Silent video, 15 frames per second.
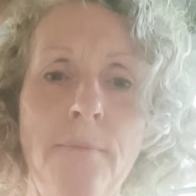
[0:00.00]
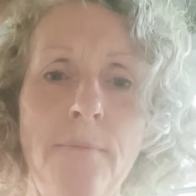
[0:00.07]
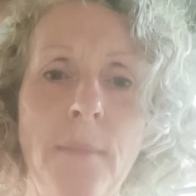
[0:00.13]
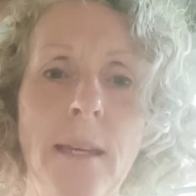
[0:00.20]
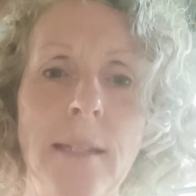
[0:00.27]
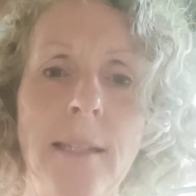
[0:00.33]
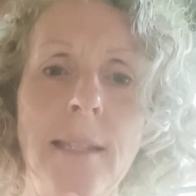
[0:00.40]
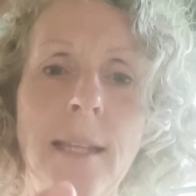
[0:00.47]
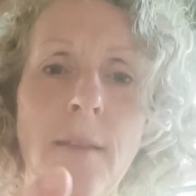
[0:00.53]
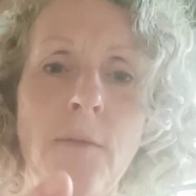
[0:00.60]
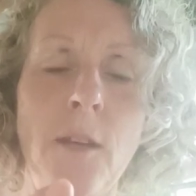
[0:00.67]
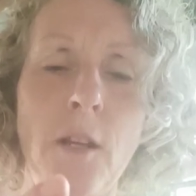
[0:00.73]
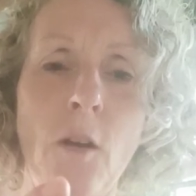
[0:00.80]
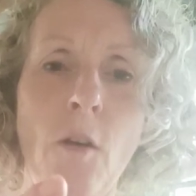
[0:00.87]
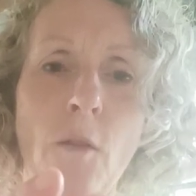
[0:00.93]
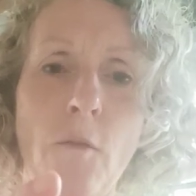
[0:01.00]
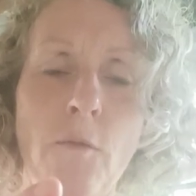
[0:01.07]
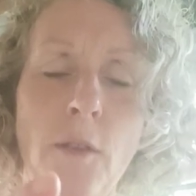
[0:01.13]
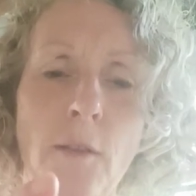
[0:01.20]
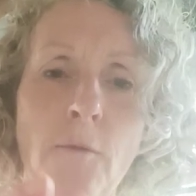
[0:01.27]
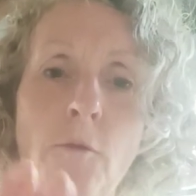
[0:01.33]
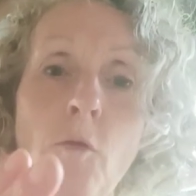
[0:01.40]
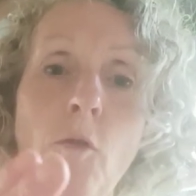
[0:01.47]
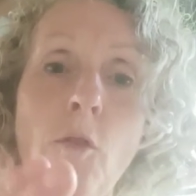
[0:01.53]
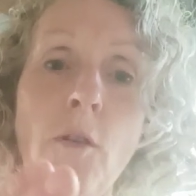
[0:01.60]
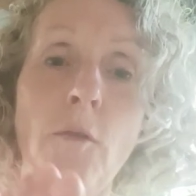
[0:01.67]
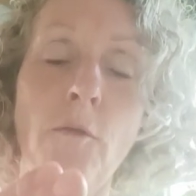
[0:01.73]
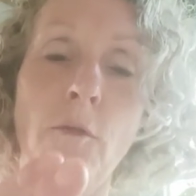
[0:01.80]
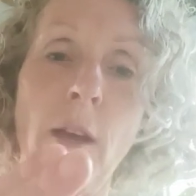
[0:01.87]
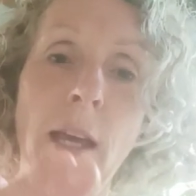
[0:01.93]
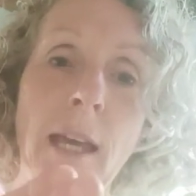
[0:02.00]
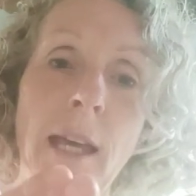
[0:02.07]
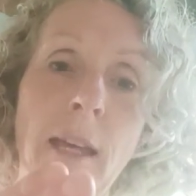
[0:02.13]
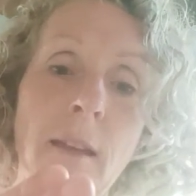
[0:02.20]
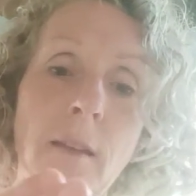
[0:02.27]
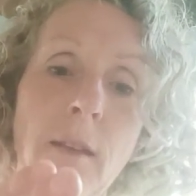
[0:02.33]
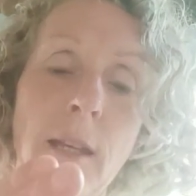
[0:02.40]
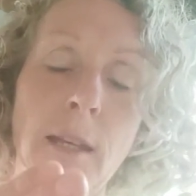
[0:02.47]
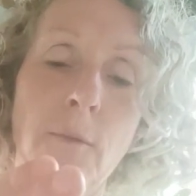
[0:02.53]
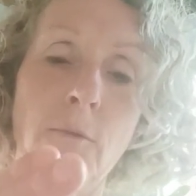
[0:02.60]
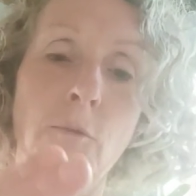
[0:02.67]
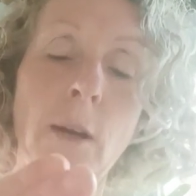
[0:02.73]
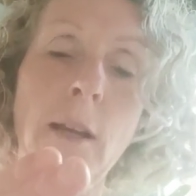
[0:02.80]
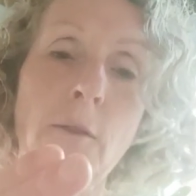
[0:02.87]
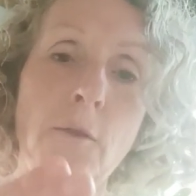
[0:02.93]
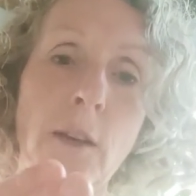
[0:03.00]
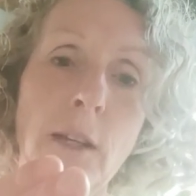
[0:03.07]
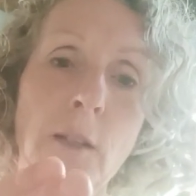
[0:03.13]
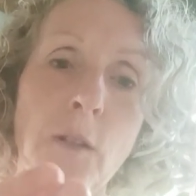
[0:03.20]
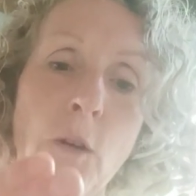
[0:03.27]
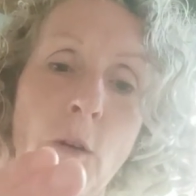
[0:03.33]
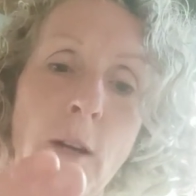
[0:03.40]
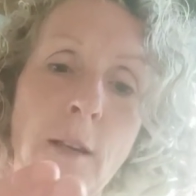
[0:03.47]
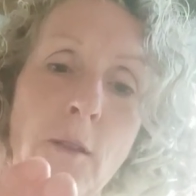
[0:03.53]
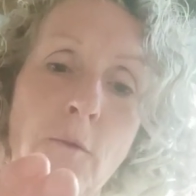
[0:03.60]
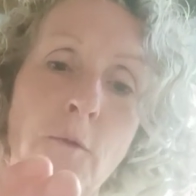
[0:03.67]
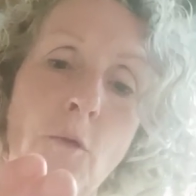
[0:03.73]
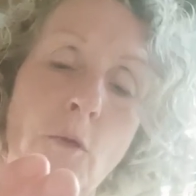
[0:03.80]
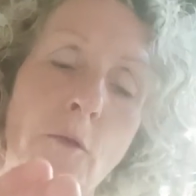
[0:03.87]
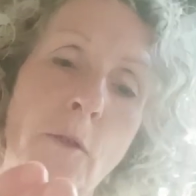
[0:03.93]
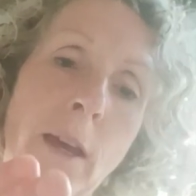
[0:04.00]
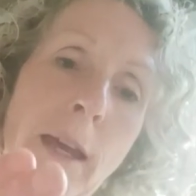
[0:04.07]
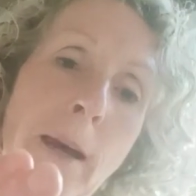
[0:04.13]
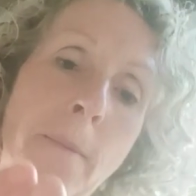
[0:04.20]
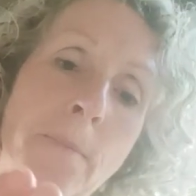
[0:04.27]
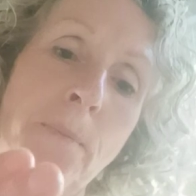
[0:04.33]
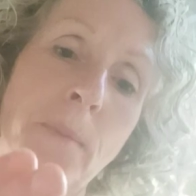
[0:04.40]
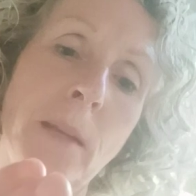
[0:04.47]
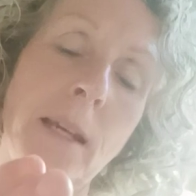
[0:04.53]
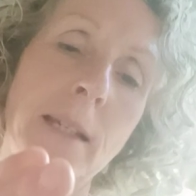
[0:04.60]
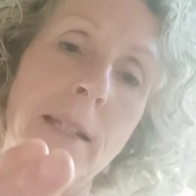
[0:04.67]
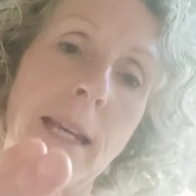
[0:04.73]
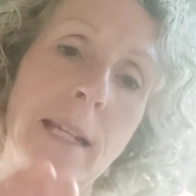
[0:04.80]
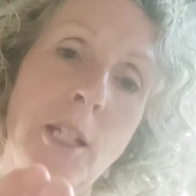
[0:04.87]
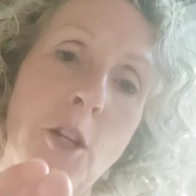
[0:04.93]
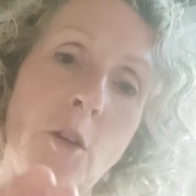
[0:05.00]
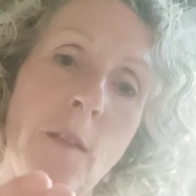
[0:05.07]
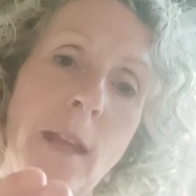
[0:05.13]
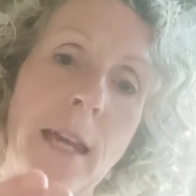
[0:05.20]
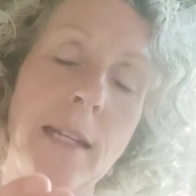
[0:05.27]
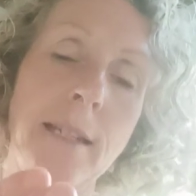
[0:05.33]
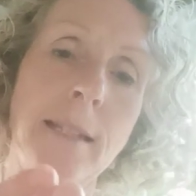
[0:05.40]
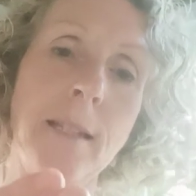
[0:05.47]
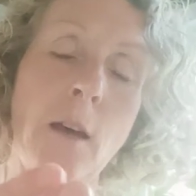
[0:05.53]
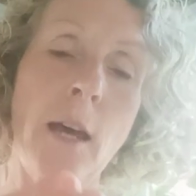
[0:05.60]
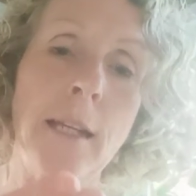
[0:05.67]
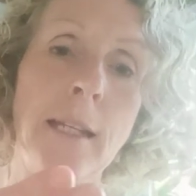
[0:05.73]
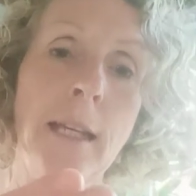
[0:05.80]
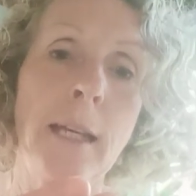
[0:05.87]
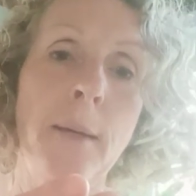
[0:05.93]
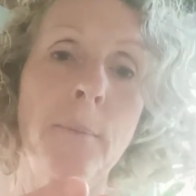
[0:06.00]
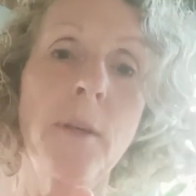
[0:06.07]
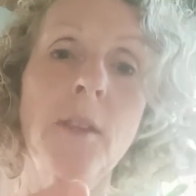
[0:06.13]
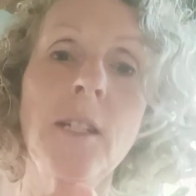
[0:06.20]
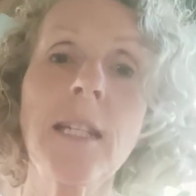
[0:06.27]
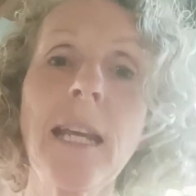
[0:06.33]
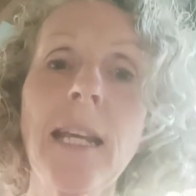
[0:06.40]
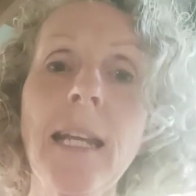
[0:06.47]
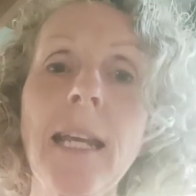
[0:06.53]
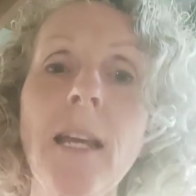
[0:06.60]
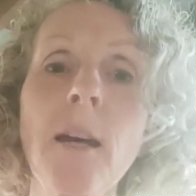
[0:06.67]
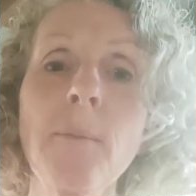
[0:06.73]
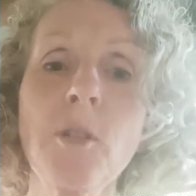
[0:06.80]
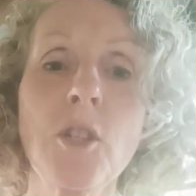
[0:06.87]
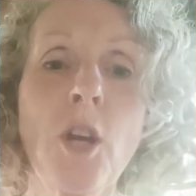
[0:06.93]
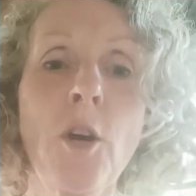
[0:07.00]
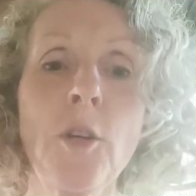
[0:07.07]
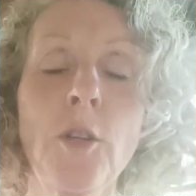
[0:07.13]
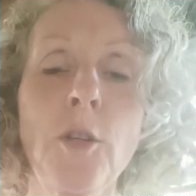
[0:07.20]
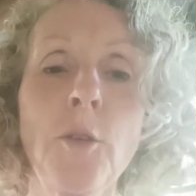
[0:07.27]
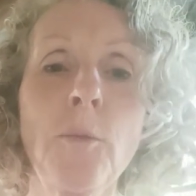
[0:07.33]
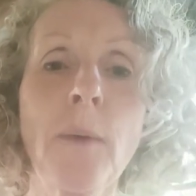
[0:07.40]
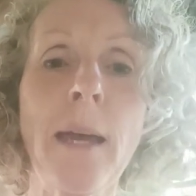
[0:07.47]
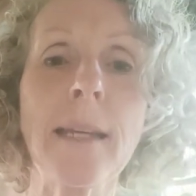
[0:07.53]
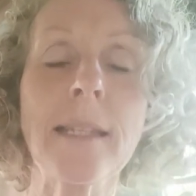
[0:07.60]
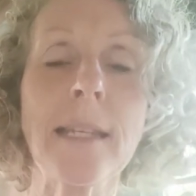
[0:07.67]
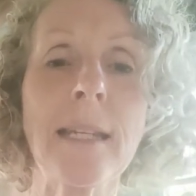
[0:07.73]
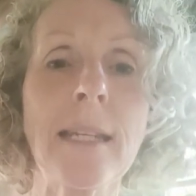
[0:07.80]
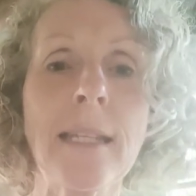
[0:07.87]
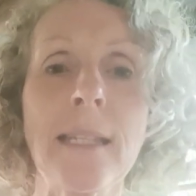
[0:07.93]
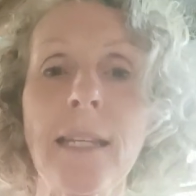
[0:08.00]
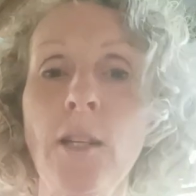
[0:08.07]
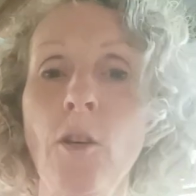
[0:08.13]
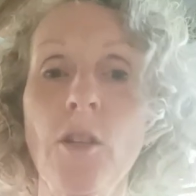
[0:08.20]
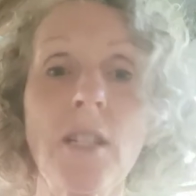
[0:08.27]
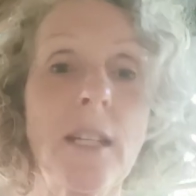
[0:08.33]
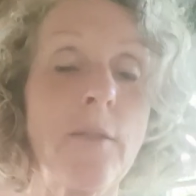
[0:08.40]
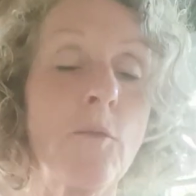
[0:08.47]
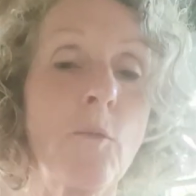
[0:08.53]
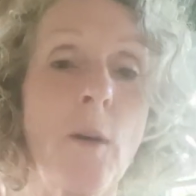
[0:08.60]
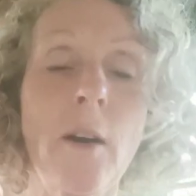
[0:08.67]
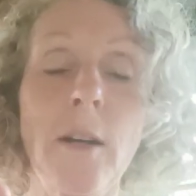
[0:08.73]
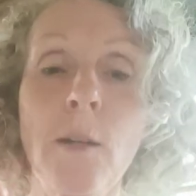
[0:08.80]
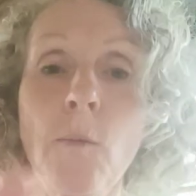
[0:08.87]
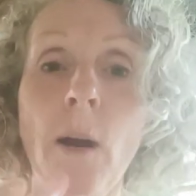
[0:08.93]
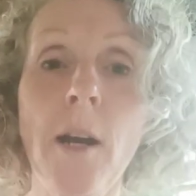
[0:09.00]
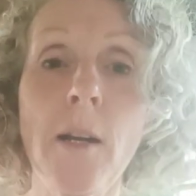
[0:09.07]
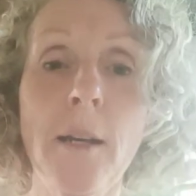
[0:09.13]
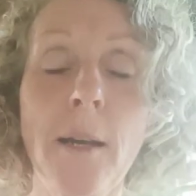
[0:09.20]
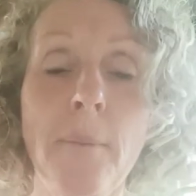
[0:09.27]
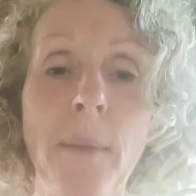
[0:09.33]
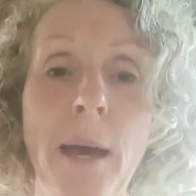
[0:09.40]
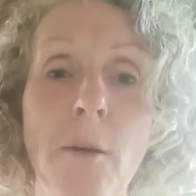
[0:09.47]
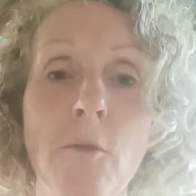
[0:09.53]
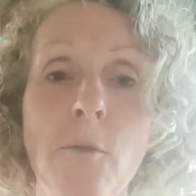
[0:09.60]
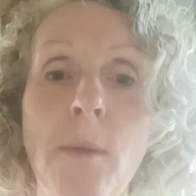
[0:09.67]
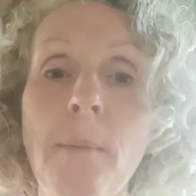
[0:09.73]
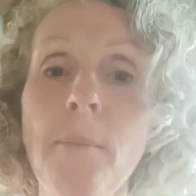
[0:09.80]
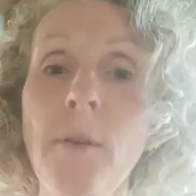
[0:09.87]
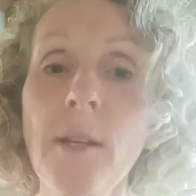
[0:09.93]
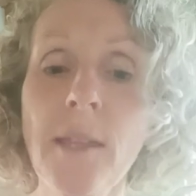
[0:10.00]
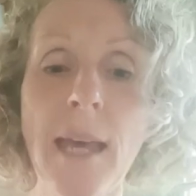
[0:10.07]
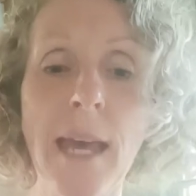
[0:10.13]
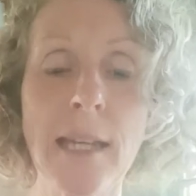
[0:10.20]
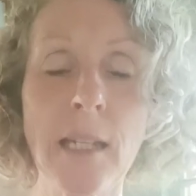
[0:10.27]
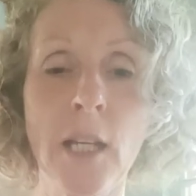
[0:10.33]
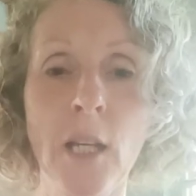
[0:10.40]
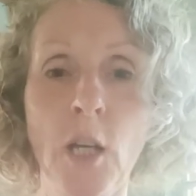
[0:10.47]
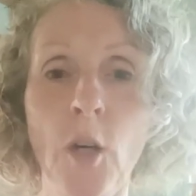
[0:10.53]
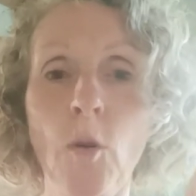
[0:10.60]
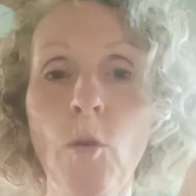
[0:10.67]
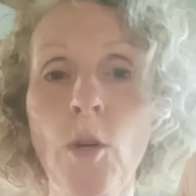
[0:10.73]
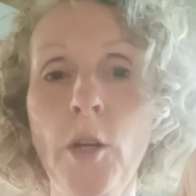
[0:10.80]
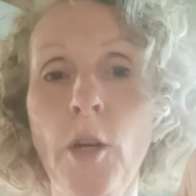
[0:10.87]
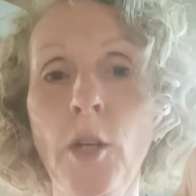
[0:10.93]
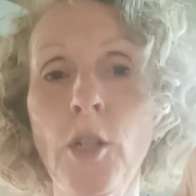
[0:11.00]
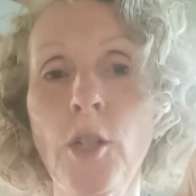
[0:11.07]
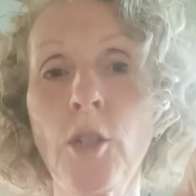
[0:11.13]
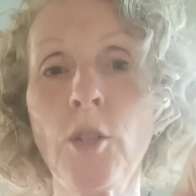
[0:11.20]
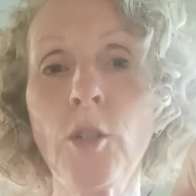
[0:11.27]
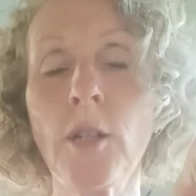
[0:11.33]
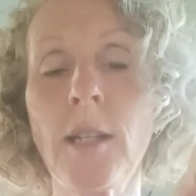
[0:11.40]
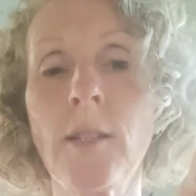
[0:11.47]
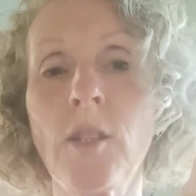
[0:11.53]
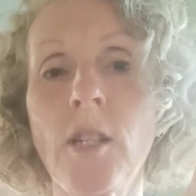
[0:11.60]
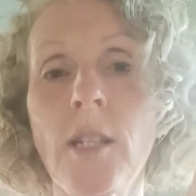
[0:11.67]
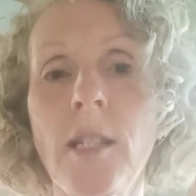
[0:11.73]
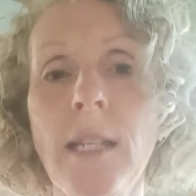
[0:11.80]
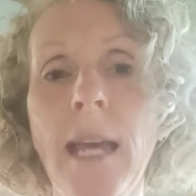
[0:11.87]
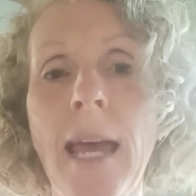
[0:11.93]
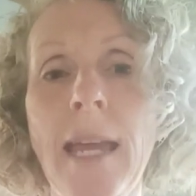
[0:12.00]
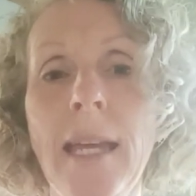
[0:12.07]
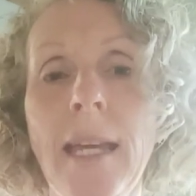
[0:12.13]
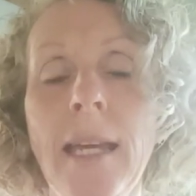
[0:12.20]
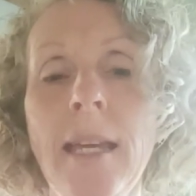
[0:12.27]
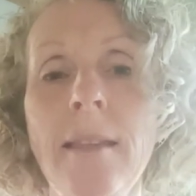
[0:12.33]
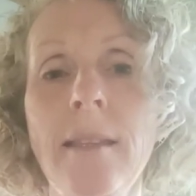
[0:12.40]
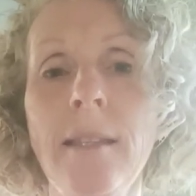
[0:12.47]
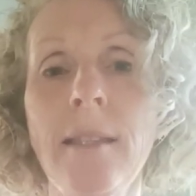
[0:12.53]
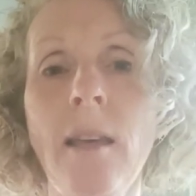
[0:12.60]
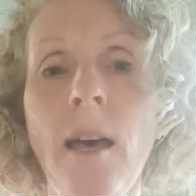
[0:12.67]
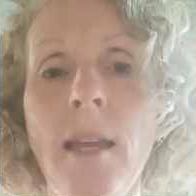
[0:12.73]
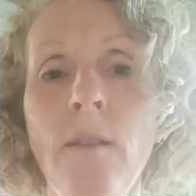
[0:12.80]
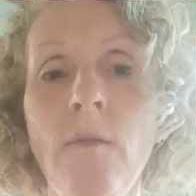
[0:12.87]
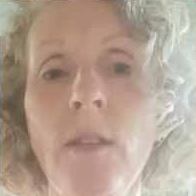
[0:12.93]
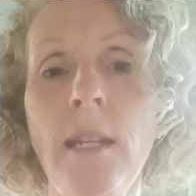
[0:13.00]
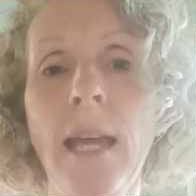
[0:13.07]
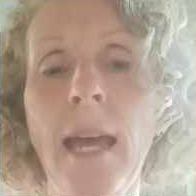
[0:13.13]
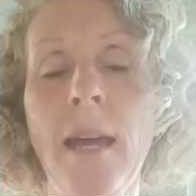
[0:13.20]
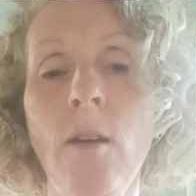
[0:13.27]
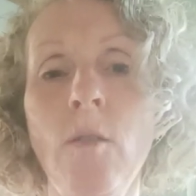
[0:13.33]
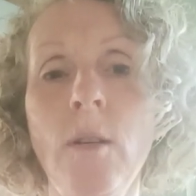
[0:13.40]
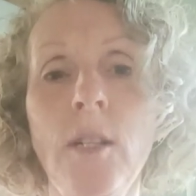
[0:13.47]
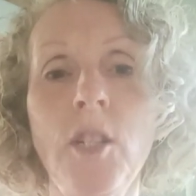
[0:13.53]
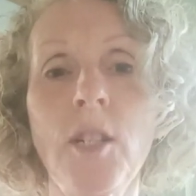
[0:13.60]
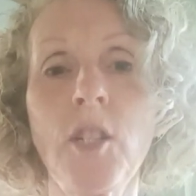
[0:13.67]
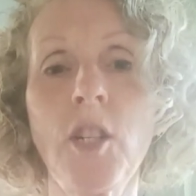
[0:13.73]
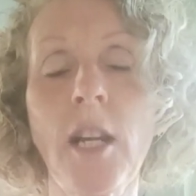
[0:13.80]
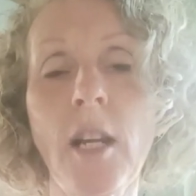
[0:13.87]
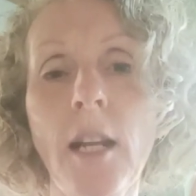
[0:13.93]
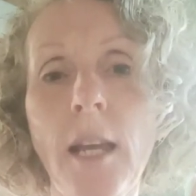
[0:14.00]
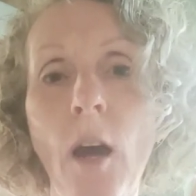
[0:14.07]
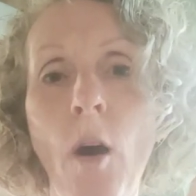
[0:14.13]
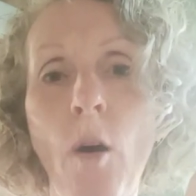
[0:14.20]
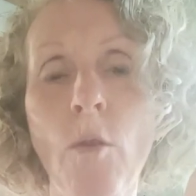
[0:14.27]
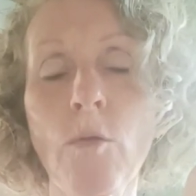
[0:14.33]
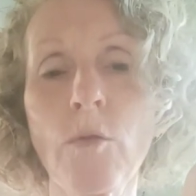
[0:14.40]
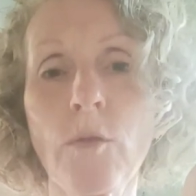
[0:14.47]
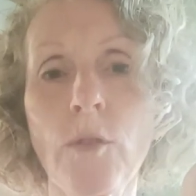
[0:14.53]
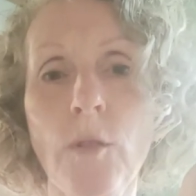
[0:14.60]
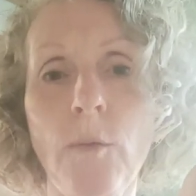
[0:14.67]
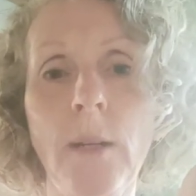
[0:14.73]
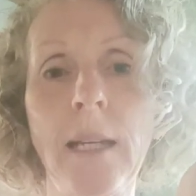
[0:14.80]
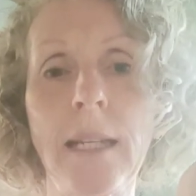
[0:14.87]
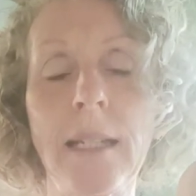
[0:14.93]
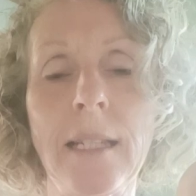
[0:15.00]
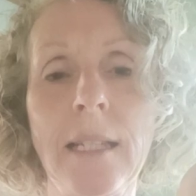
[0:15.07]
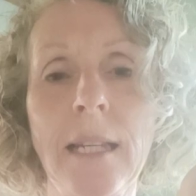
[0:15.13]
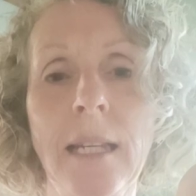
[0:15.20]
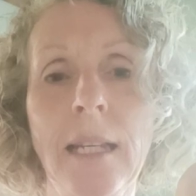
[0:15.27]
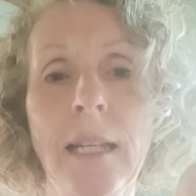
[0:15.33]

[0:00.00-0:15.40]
It's said that of the fourth finger, the fourth finger, it's actually on the underside. But the technique I'm showing you makes it easy not to even worry about remembering that. All you're going to do is just take either side of the nail and just gently hold or squeeze.